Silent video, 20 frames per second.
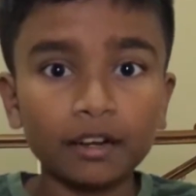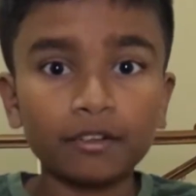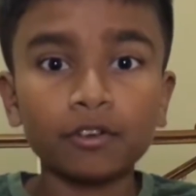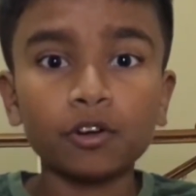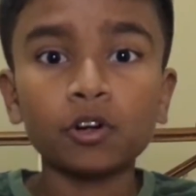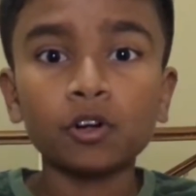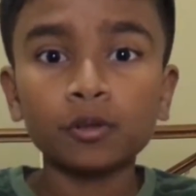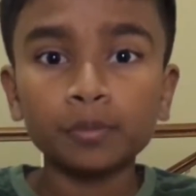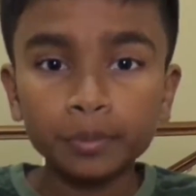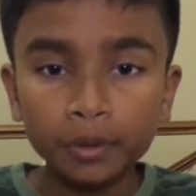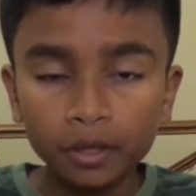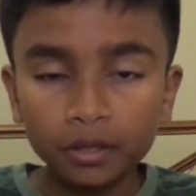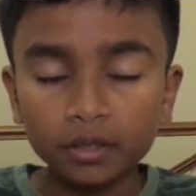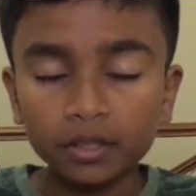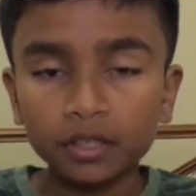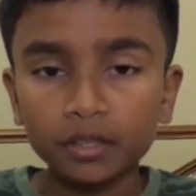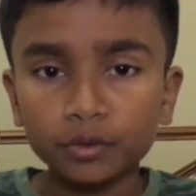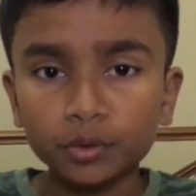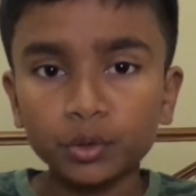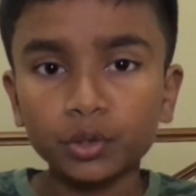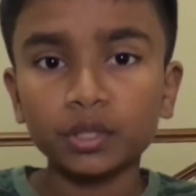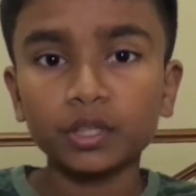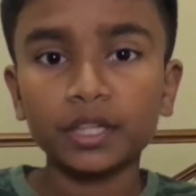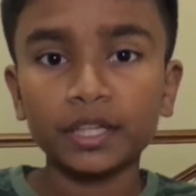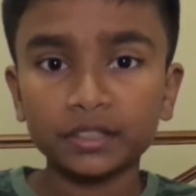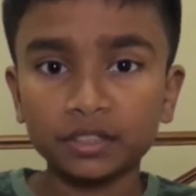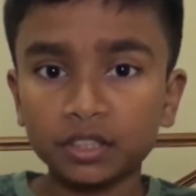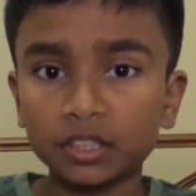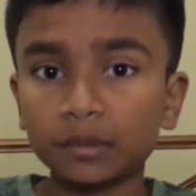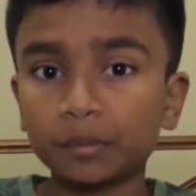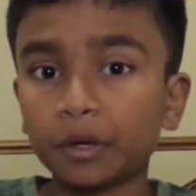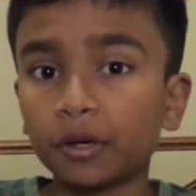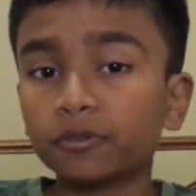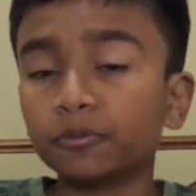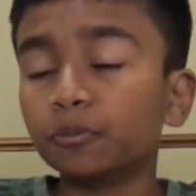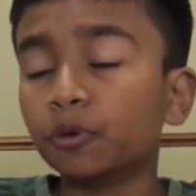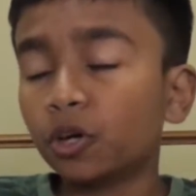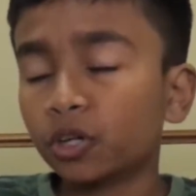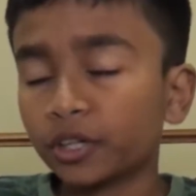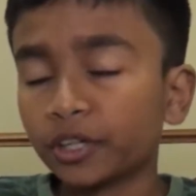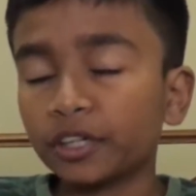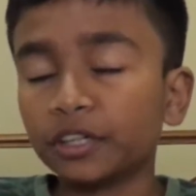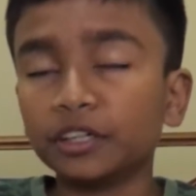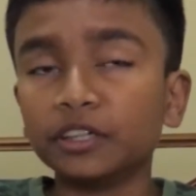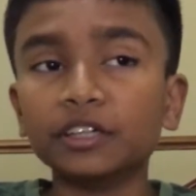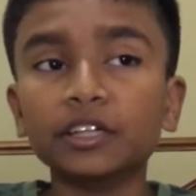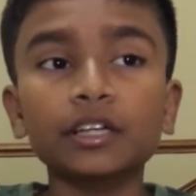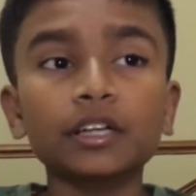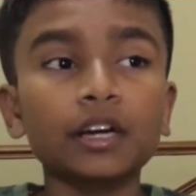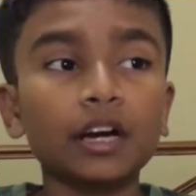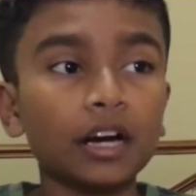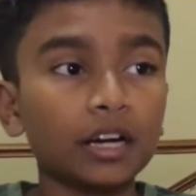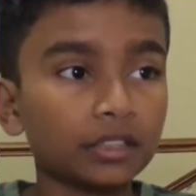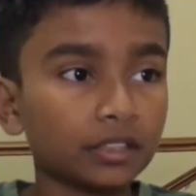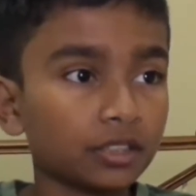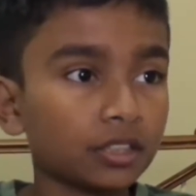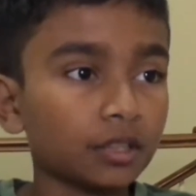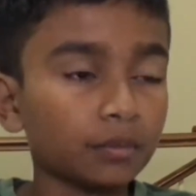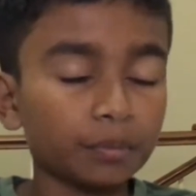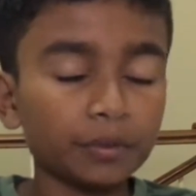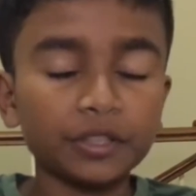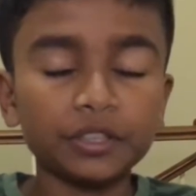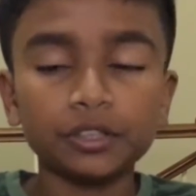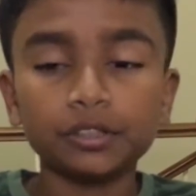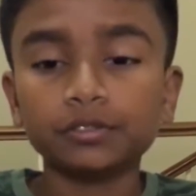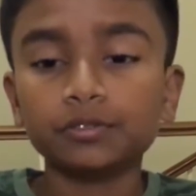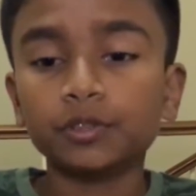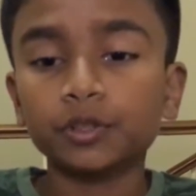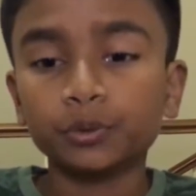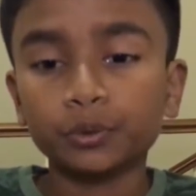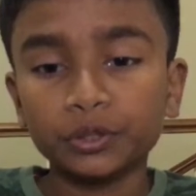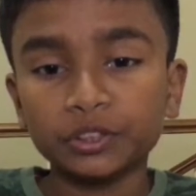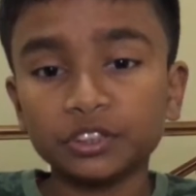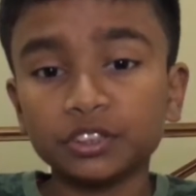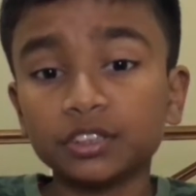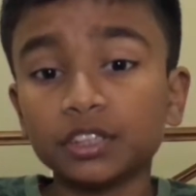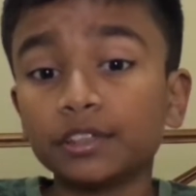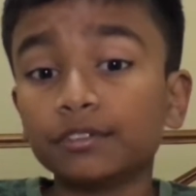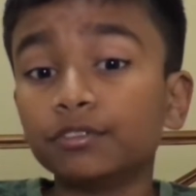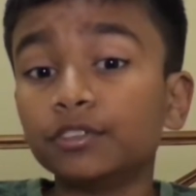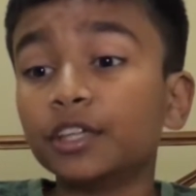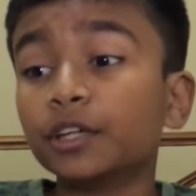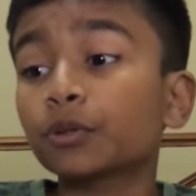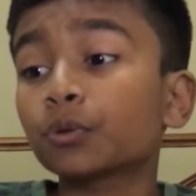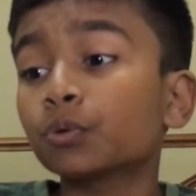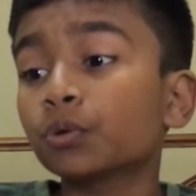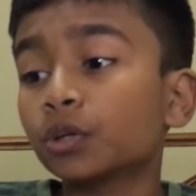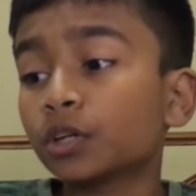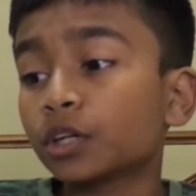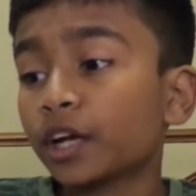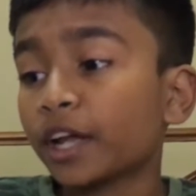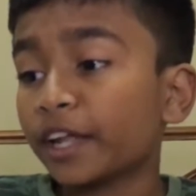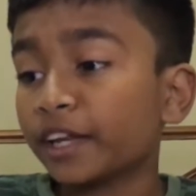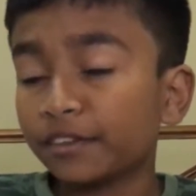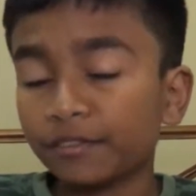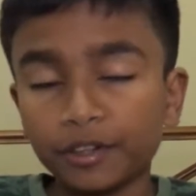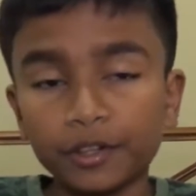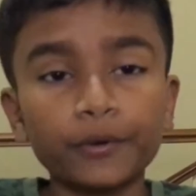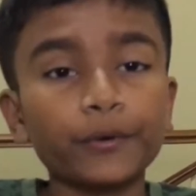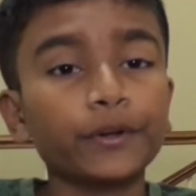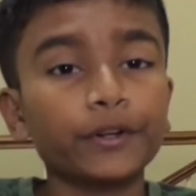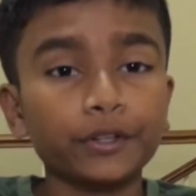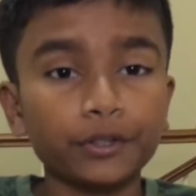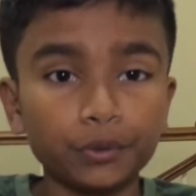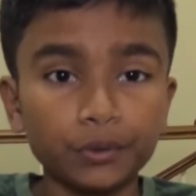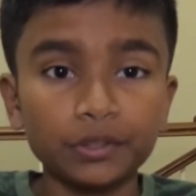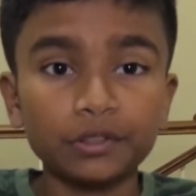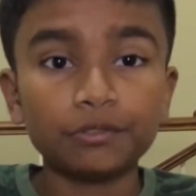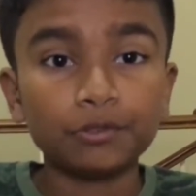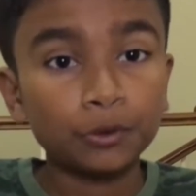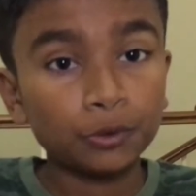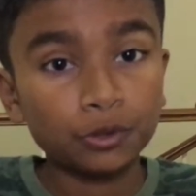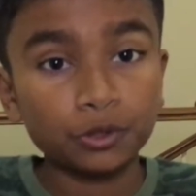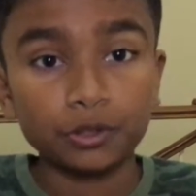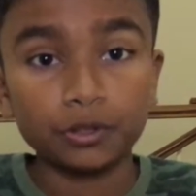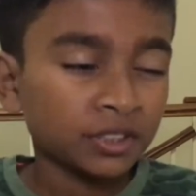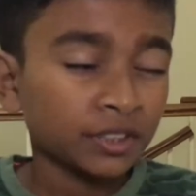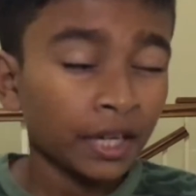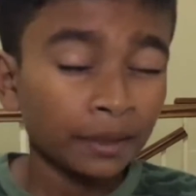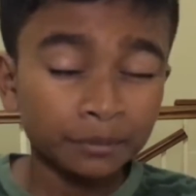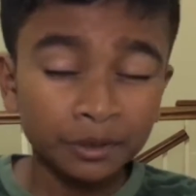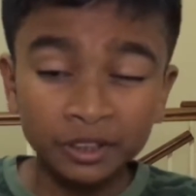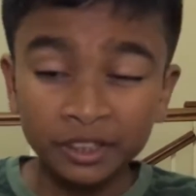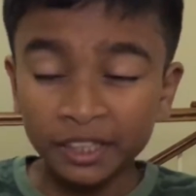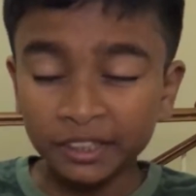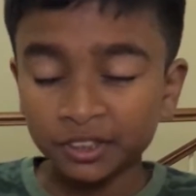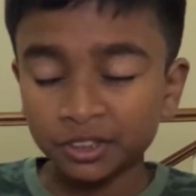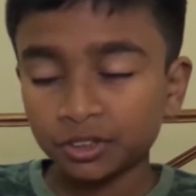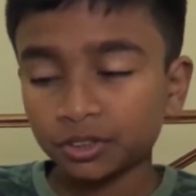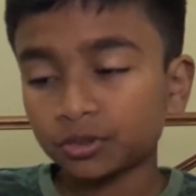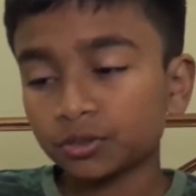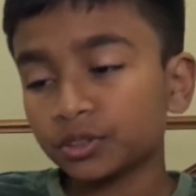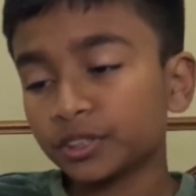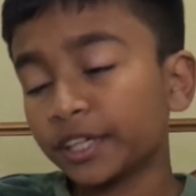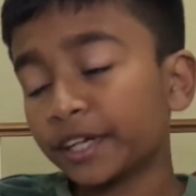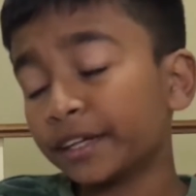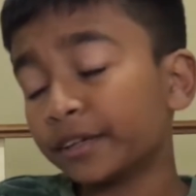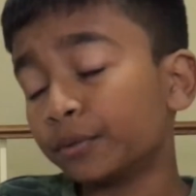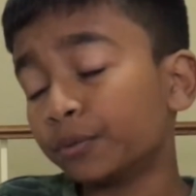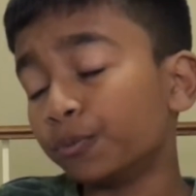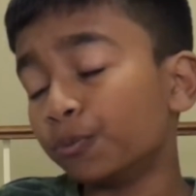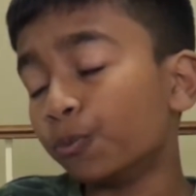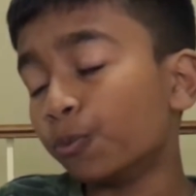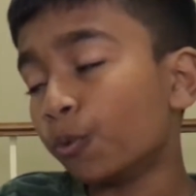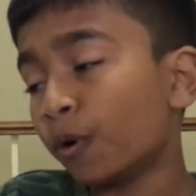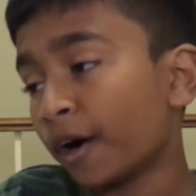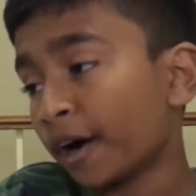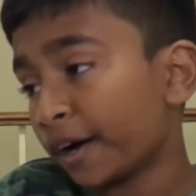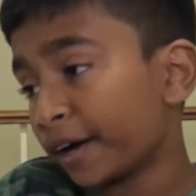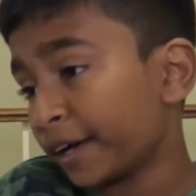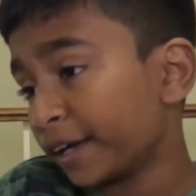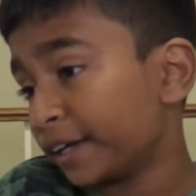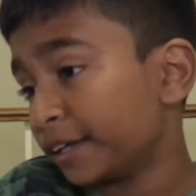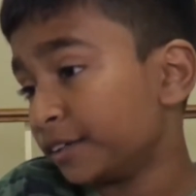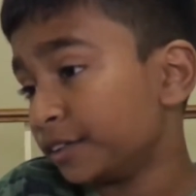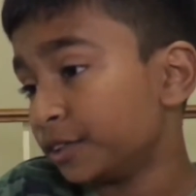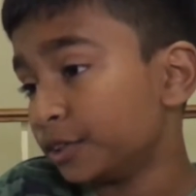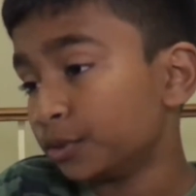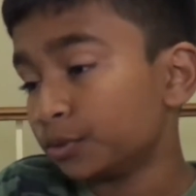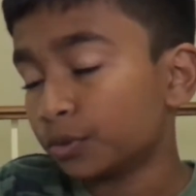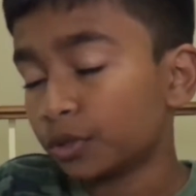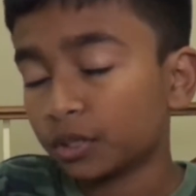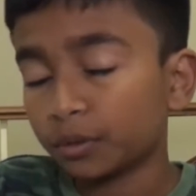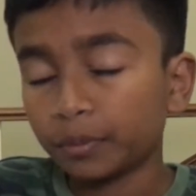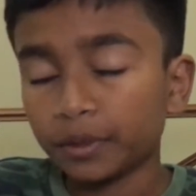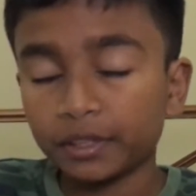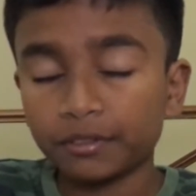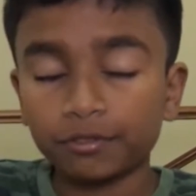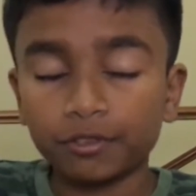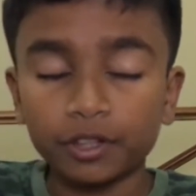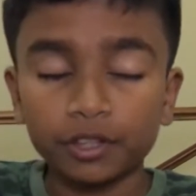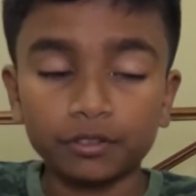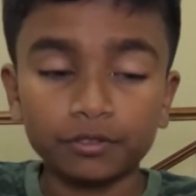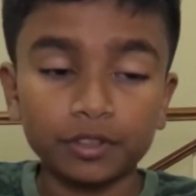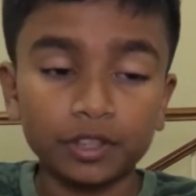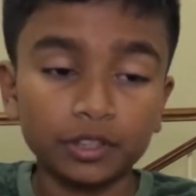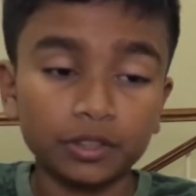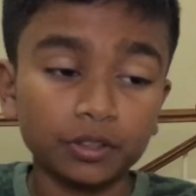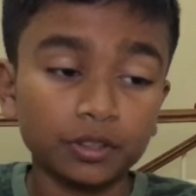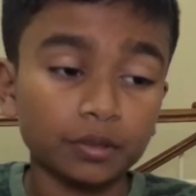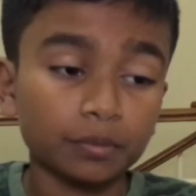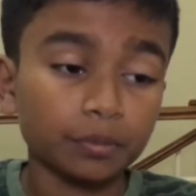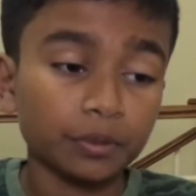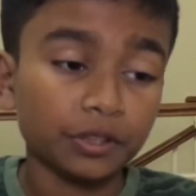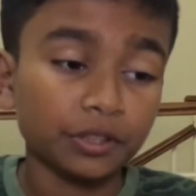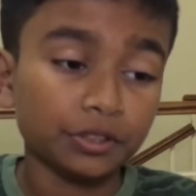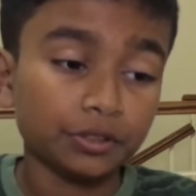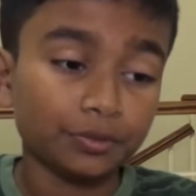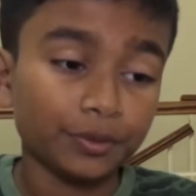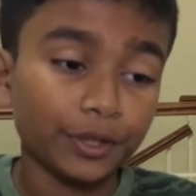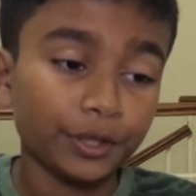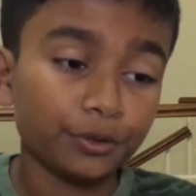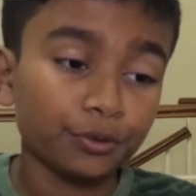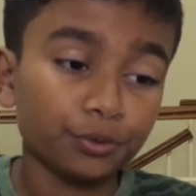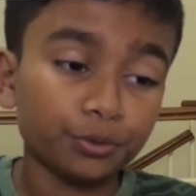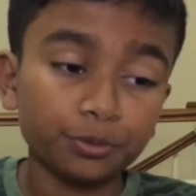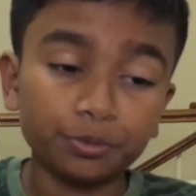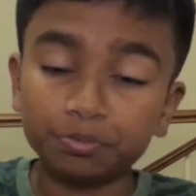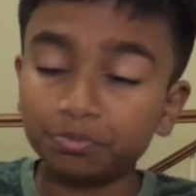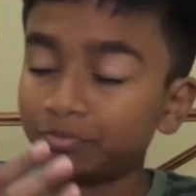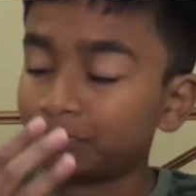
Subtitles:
I hope you learned your lesson about mocking other companies for doing stuff that you are anyway going to do in the future. Samsung, I just don't get it. Why do you want to make fun of other companies when you